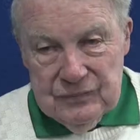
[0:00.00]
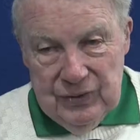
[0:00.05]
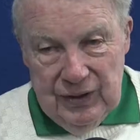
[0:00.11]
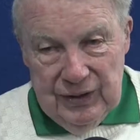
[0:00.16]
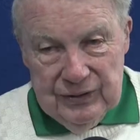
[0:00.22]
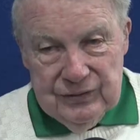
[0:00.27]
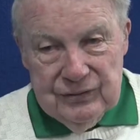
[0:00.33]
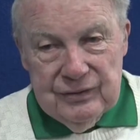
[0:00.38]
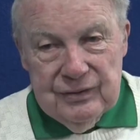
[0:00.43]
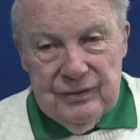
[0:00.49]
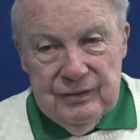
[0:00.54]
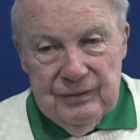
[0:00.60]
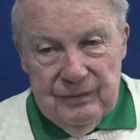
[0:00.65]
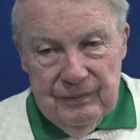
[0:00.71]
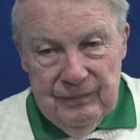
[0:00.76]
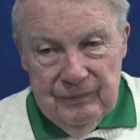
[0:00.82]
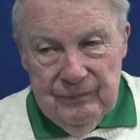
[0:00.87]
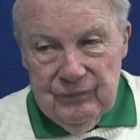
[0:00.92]
Yes.
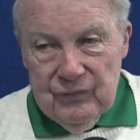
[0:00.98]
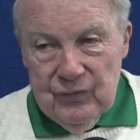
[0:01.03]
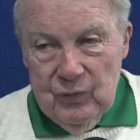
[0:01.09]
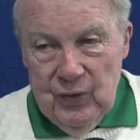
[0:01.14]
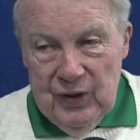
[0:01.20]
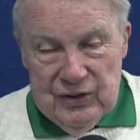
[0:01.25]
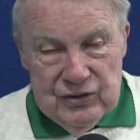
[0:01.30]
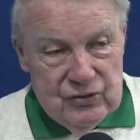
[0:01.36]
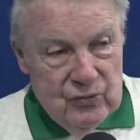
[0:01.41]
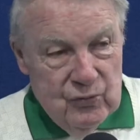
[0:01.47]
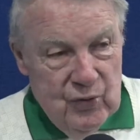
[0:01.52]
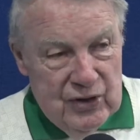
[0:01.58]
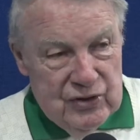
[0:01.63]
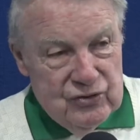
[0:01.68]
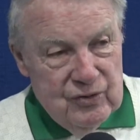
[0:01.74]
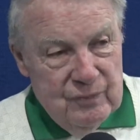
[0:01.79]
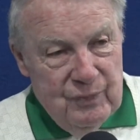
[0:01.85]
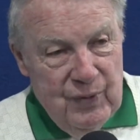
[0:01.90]
Yeah. West
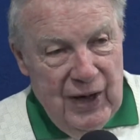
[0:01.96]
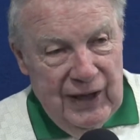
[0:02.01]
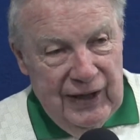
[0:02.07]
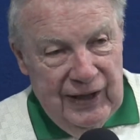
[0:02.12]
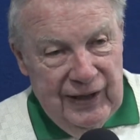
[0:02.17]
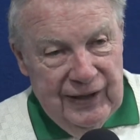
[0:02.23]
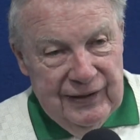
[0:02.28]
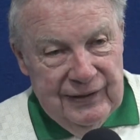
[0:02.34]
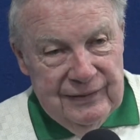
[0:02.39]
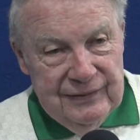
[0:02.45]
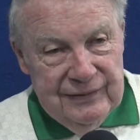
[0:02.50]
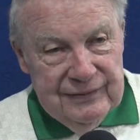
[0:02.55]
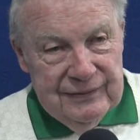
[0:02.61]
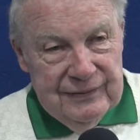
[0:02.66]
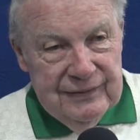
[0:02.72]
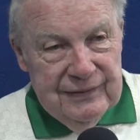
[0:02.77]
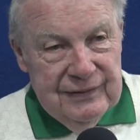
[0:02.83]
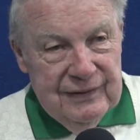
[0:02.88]
west of Pontiac.
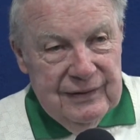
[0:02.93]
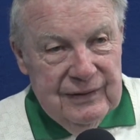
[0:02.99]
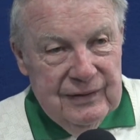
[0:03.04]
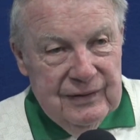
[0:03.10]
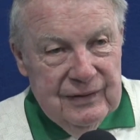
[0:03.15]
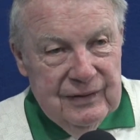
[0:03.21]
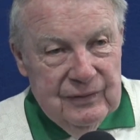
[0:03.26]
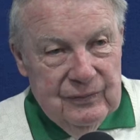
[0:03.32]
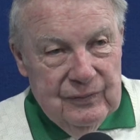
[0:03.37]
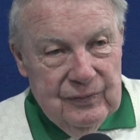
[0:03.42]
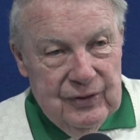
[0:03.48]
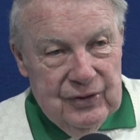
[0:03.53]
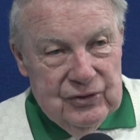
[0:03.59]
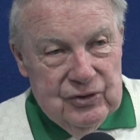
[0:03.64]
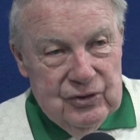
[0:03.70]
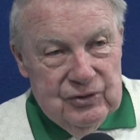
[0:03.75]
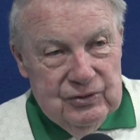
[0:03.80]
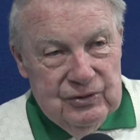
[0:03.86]
Yeah.
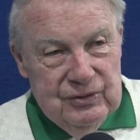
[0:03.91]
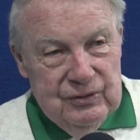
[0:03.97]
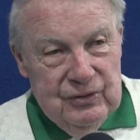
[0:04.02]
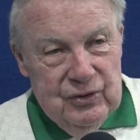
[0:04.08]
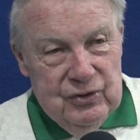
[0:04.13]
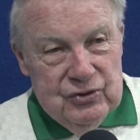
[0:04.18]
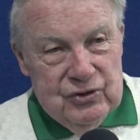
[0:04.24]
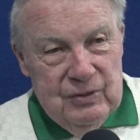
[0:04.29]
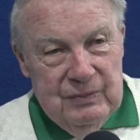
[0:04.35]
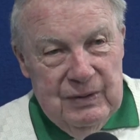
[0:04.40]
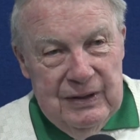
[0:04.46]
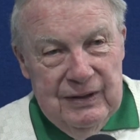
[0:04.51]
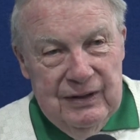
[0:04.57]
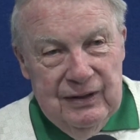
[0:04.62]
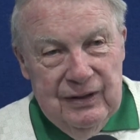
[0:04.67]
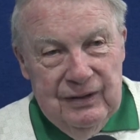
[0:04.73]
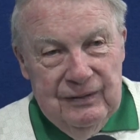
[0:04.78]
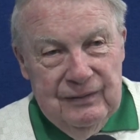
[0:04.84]
Used to used to be
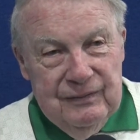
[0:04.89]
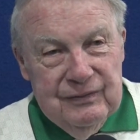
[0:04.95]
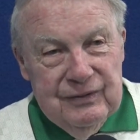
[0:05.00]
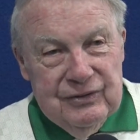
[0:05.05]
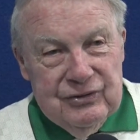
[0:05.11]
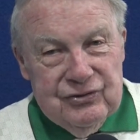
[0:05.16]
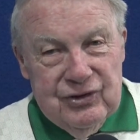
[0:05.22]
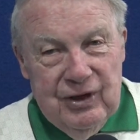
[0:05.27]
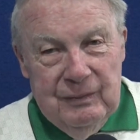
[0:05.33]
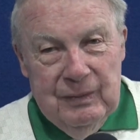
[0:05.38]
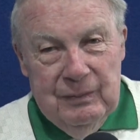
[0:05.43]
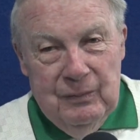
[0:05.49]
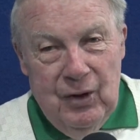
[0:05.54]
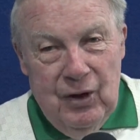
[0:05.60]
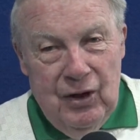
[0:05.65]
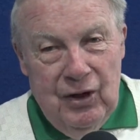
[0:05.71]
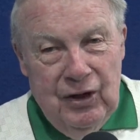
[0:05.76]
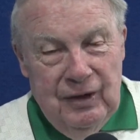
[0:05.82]
there the Summit
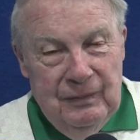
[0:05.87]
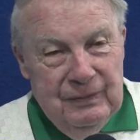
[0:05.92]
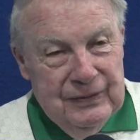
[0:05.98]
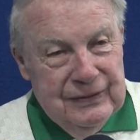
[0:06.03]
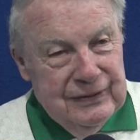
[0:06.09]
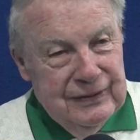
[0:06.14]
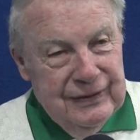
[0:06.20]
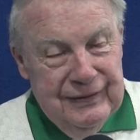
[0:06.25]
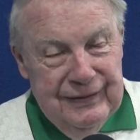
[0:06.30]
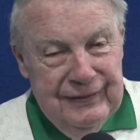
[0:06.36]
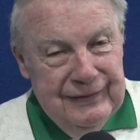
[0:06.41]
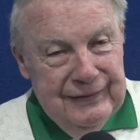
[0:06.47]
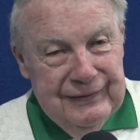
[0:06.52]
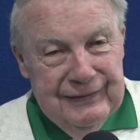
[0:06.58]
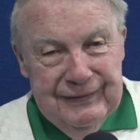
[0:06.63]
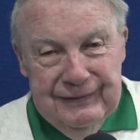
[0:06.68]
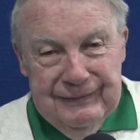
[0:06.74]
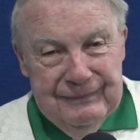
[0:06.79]
Mall, but
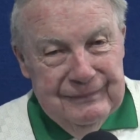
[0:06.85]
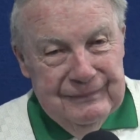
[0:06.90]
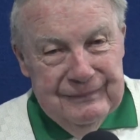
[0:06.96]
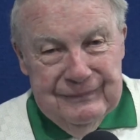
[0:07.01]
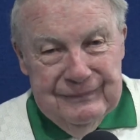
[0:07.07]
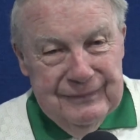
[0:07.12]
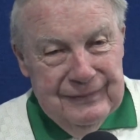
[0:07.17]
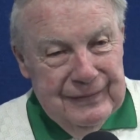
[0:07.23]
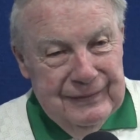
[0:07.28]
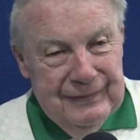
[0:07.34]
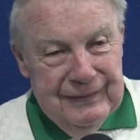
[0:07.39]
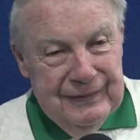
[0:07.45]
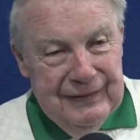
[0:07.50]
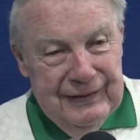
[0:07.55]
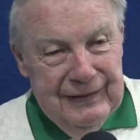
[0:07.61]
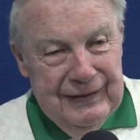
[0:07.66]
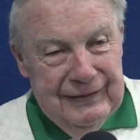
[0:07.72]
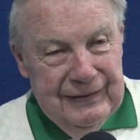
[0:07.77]

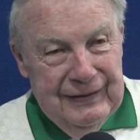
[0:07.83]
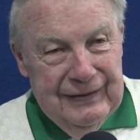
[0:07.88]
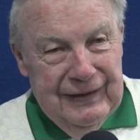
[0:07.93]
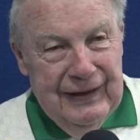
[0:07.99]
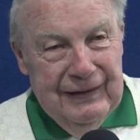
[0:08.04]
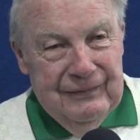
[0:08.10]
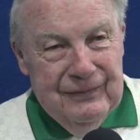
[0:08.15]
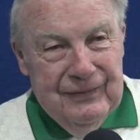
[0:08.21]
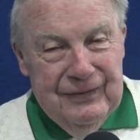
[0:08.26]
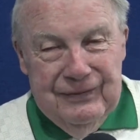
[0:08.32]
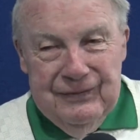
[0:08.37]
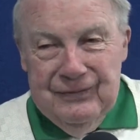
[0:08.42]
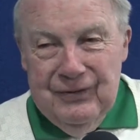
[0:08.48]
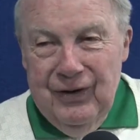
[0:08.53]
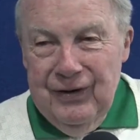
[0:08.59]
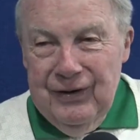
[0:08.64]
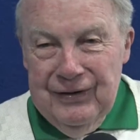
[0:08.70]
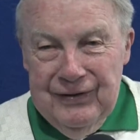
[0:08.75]
that, that
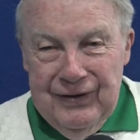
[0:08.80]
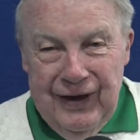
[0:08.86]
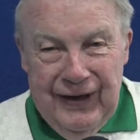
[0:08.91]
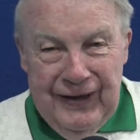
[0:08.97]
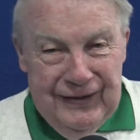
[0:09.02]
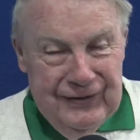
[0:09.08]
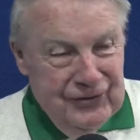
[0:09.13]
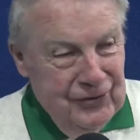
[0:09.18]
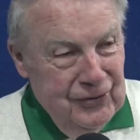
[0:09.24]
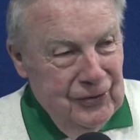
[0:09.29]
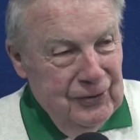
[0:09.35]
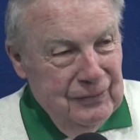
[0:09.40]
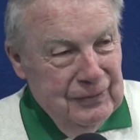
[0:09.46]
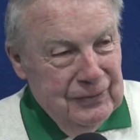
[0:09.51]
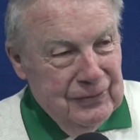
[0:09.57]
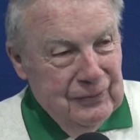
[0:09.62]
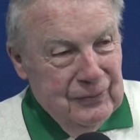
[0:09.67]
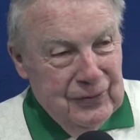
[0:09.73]
gone died
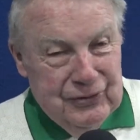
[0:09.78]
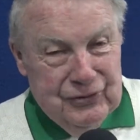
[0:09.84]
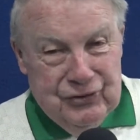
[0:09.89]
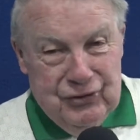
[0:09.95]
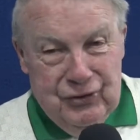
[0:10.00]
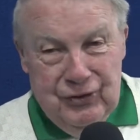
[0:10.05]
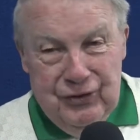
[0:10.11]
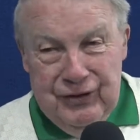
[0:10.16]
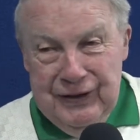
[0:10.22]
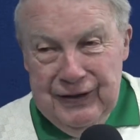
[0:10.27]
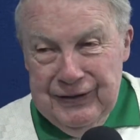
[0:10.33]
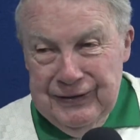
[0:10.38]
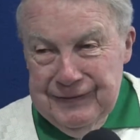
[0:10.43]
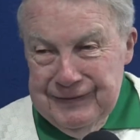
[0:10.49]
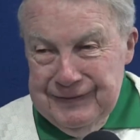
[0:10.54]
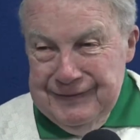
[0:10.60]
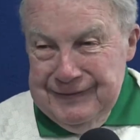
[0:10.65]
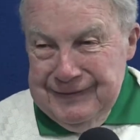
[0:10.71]
too, but we're still there.